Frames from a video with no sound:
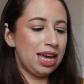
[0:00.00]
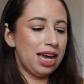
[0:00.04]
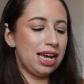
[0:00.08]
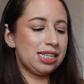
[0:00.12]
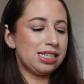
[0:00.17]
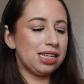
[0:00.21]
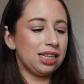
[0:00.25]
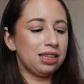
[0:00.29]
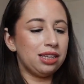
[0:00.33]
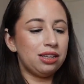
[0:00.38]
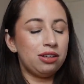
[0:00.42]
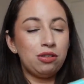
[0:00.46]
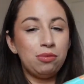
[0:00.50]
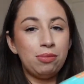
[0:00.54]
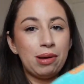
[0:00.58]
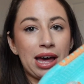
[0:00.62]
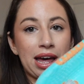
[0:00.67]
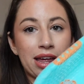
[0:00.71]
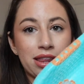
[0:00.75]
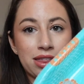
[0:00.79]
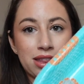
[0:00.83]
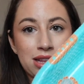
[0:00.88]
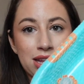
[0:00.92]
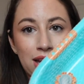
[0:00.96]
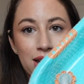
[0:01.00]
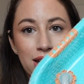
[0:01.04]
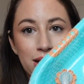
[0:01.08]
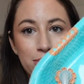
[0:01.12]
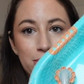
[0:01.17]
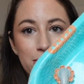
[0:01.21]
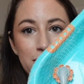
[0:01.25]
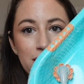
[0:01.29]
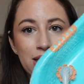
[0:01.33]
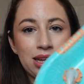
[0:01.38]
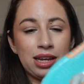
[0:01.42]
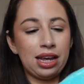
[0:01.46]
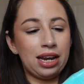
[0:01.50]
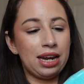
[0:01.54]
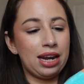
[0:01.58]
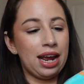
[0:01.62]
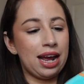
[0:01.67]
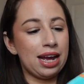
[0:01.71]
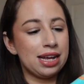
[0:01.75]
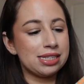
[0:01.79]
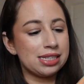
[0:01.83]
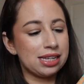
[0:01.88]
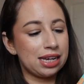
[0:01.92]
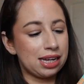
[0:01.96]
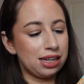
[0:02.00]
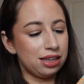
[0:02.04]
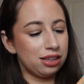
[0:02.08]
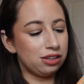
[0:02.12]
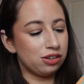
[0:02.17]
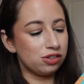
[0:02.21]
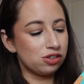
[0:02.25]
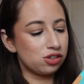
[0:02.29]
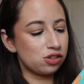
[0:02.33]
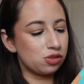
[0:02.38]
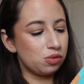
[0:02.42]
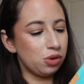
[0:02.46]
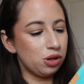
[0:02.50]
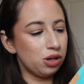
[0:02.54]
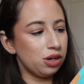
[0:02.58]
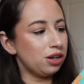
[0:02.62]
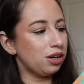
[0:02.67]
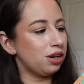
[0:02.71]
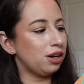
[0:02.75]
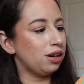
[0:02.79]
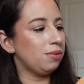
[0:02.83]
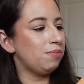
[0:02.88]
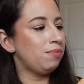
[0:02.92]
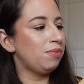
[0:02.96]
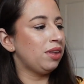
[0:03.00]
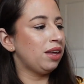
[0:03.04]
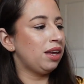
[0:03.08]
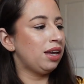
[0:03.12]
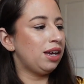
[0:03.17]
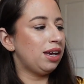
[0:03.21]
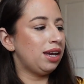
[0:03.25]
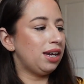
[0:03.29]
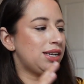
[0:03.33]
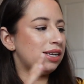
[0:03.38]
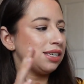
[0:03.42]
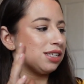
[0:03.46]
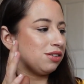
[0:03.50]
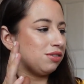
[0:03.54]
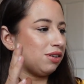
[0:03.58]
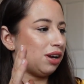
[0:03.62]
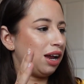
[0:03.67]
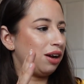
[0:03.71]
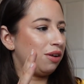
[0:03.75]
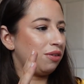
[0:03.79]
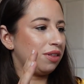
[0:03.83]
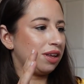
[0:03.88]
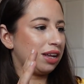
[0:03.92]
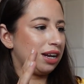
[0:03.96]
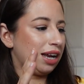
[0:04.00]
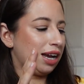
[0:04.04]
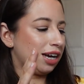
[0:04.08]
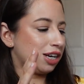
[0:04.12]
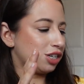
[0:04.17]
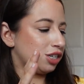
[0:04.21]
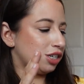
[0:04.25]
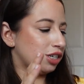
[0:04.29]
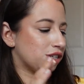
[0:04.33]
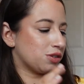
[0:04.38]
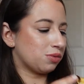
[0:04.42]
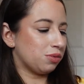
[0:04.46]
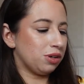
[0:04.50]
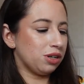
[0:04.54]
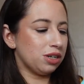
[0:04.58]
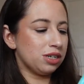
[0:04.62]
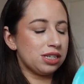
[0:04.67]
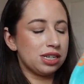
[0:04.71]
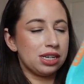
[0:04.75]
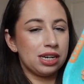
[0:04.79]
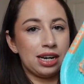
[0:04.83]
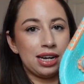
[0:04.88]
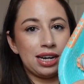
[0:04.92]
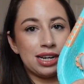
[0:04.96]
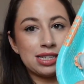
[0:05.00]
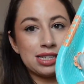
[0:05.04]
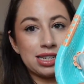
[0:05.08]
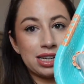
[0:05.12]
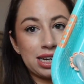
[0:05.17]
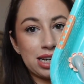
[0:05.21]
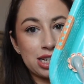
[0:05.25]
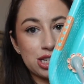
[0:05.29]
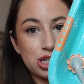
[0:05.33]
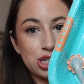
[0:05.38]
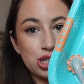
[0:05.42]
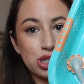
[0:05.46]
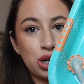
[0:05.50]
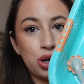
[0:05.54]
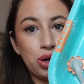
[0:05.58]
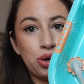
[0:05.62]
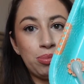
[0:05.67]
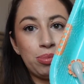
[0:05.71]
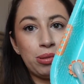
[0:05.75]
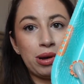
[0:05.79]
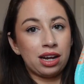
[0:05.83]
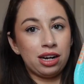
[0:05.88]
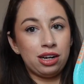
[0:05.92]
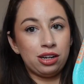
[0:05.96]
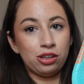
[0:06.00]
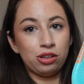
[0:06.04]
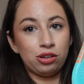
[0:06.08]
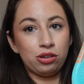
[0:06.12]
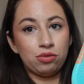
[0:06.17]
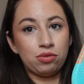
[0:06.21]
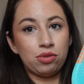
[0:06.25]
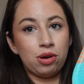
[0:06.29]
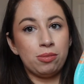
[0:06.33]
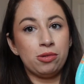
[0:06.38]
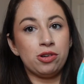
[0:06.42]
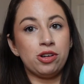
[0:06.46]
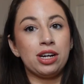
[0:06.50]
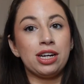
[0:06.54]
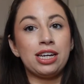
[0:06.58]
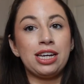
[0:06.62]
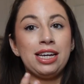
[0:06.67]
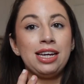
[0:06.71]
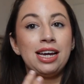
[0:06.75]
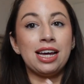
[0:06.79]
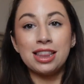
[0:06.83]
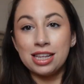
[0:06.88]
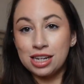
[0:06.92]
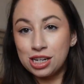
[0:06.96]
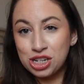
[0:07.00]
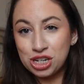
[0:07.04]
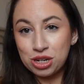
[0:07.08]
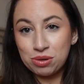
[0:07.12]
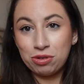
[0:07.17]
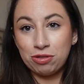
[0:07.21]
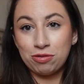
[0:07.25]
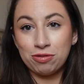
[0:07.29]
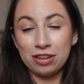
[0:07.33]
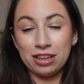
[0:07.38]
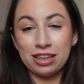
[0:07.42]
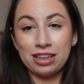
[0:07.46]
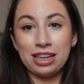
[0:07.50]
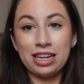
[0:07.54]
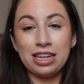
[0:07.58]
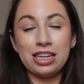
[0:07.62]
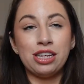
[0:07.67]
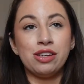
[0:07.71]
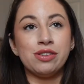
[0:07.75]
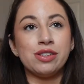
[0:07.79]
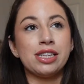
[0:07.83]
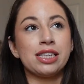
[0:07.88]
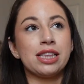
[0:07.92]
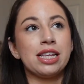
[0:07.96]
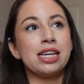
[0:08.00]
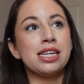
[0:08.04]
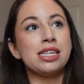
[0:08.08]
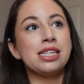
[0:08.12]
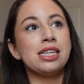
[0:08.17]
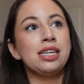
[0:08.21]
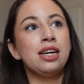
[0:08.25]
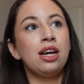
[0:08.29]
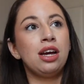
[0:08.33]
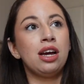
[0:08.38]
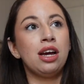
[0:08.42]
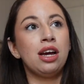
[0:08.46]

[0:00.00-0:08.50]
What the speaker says: It's a little bathtub and it has like a little squirter. I don't think it actually squirts, and it has like a soap and a little rubber ducky. I think she will really like using this.